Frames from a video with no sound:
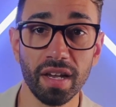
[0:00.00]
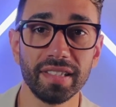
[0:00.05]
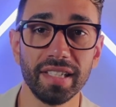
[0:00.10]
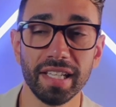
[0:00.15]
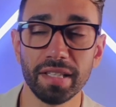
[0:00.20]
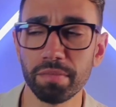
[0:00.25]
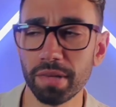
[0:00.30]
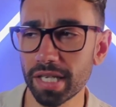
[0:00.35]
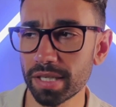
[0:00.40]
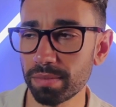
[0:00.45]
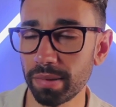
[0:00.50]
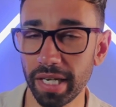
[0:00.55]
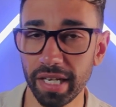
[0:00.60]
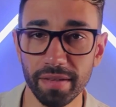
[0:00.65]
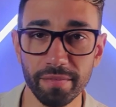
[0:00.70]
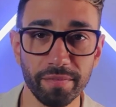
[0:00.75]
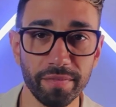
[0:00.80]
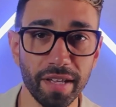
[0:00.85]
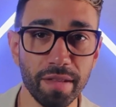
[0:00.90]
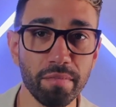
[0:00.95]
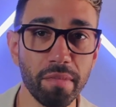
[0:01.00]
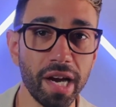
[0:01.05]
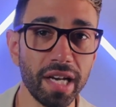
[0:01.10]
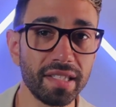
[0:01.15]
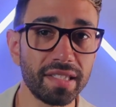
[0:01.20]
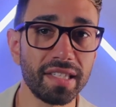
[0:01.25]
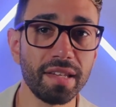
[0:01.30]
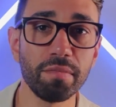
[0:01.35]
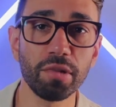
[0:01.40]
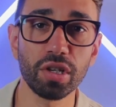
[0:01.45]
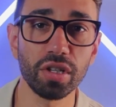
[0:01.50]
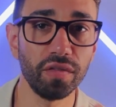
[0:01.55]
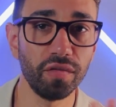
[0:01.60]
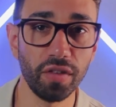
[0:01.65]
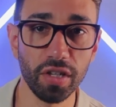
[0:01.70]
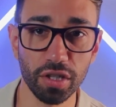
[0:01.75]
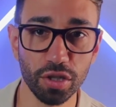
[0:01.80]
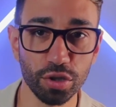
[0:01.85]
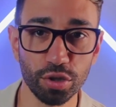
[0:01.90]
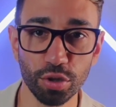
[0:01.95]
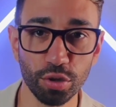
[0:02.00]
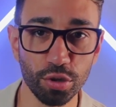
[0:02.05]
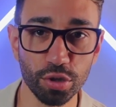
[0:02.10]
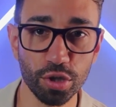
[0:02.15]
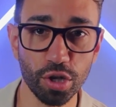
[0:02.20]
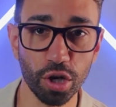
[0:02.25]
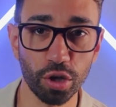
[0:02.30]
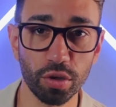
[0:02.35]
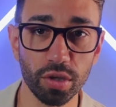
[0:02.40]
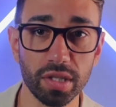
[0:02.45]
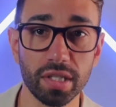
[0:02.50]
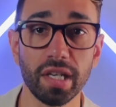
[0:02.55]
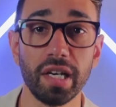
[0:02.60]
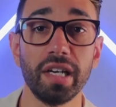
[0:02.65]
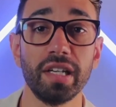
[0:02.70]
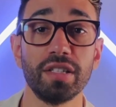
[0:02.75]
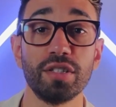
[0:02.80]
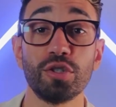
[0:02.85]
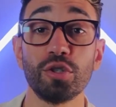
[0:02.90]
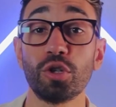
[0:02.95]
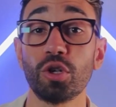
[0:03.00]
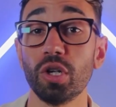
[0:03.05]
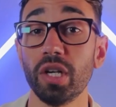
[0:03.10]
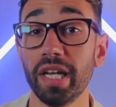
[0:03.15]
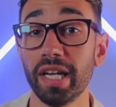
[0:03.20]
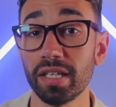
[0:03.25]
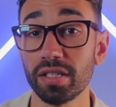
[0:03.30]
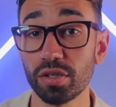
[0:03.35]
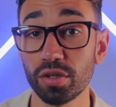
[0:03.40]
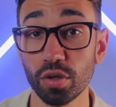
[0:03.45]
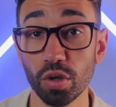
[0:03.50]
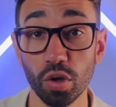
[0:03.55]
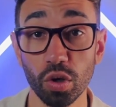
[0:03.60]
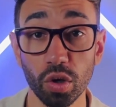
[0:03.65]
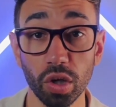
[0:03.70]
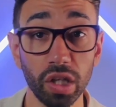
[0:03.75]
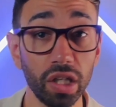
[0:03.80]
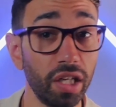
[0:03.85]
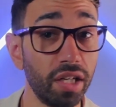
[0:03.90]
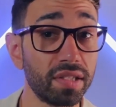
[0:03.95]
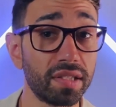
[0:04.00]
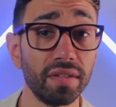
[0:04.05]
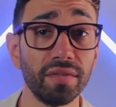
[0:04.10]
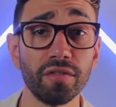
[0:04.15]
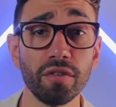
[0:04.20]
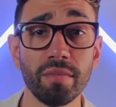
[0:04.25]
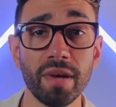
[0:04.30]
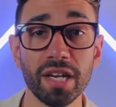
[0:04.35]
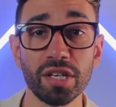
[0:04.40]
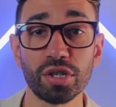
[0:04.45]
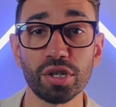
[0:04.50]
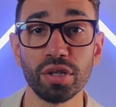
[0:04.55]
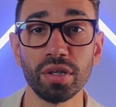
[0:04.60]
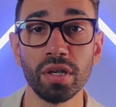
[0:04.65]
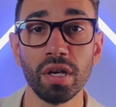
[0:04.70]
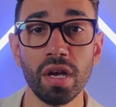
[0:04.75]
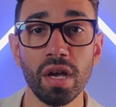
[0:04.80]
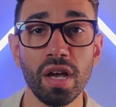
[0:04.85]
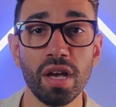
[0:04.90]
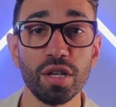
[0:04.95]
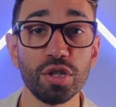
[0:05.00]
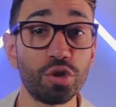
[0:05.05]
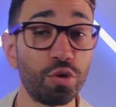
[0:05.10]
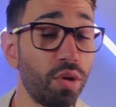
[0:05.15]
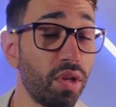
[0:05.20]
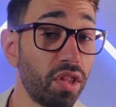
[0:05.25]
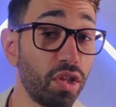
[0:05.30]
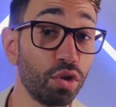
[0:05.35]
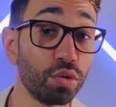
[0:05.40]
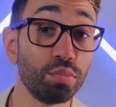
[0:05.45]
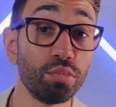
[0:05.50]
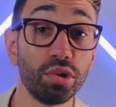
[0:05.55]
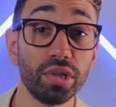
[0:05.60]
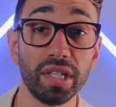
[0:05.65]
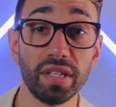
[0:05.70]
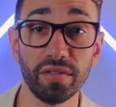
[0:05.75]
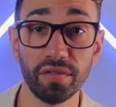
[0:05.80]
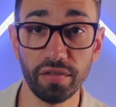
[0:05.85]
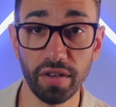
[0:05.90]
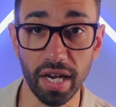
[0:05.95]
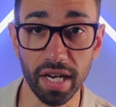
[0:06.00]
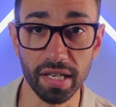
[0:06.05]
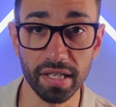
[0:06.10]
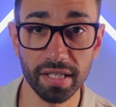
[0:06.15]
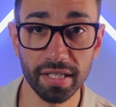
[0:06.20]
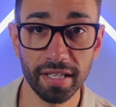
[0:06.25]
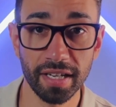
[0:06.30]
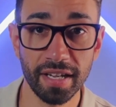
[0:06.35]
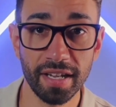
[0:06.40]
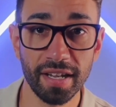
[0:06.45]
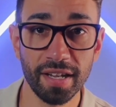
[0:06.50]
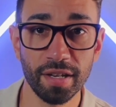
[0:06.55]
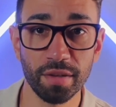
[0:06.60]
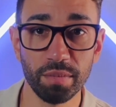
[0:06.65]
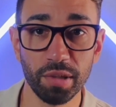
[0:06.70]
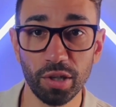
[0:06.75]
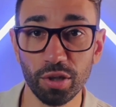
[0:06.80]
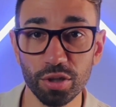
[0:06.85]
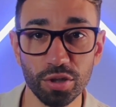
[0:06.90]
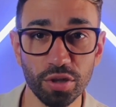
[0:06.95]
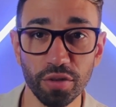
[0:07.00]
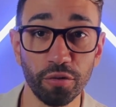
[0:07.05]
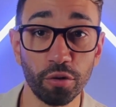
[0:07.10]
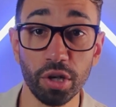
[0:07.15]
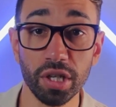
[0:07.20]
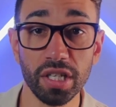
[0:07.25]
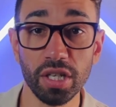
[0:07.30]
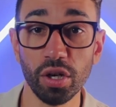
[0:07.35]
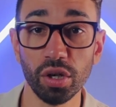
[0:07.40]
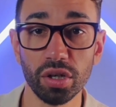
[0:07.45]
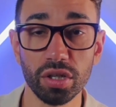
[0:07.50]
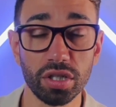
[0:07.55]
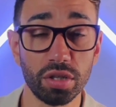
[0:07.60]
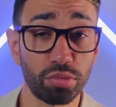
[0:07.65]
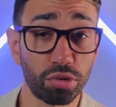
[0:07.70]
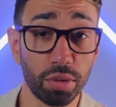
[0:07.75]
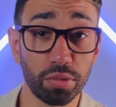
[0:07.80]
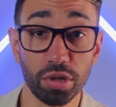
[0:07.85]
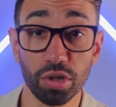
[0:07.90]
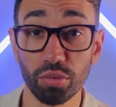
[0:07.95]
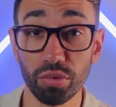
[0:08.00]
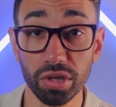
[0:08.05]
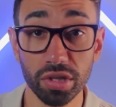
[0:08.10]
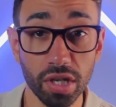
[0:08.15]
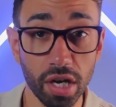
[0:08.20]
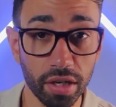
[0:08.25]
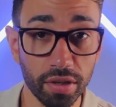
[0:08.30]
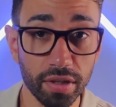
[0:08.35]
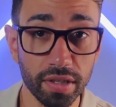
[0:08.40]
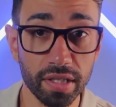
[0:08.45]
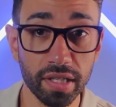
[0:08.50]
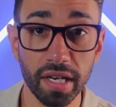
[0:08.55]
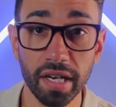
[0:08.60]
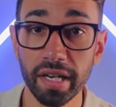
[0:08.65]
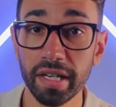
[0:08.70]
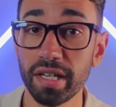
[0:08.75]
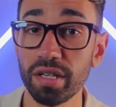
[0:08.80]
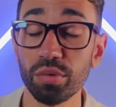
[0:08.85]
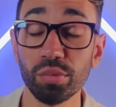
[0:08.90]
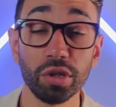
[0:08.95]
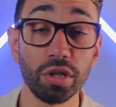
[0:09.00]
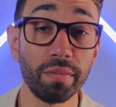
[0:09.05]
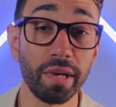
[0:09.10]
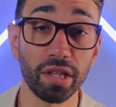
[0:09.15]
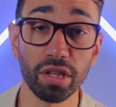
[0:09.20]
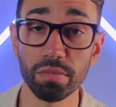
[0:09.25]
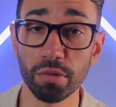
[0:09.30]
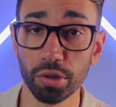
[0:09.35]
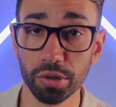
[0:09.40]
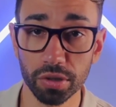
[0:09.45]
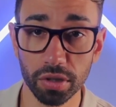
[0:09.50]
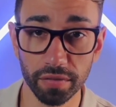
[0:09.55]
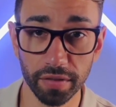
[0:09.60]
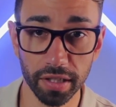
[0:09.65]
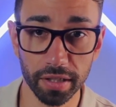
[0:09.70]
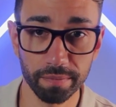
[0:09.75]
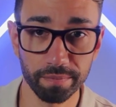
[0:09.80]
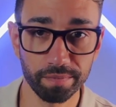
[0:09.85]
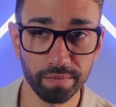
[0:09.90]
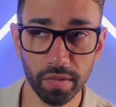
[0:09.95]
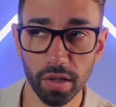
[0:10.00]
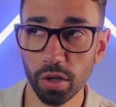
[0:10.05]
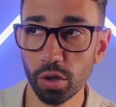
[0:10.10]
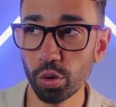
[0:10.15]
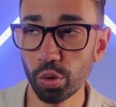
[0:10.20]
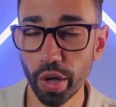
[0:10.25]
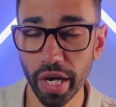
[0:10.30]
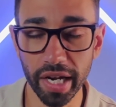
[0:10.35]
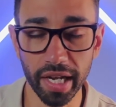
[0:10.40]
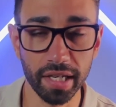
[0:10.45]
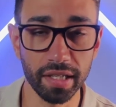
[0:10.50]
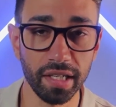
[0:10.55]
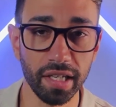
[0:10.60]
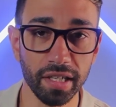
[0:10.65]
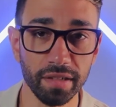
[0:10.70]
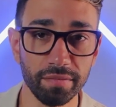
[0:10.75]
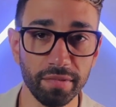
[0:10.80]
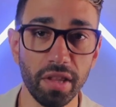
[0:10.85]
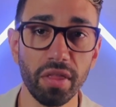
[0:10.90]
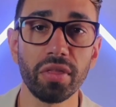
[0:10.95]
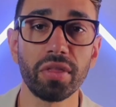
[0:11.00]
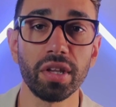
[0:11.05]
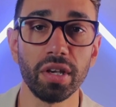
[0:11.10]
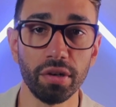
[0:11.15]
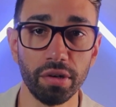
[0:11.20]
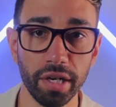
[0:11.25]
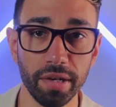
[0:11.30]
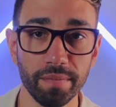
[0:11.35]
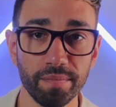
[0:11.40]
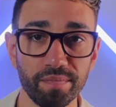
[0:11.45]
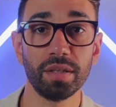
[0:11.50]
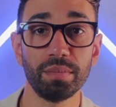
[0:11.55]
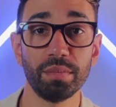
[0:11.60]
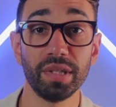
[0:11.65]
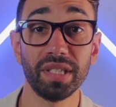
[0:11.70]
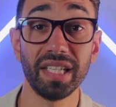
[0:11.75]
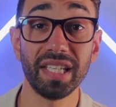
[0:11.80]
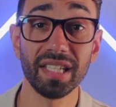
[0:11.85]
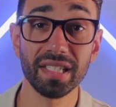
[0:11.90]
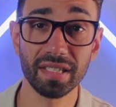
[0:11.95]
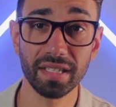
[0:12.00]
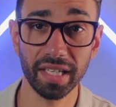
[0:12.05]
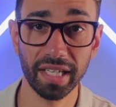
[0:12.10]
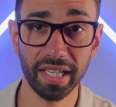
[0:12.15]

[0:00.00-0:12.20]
Let me explain. It might seem convenient to use DocuSign to collect your client's information during the onboarding phase because you've already got a subscription with DocuSign and you want to make the most of it. Great idea, in theory. But here's the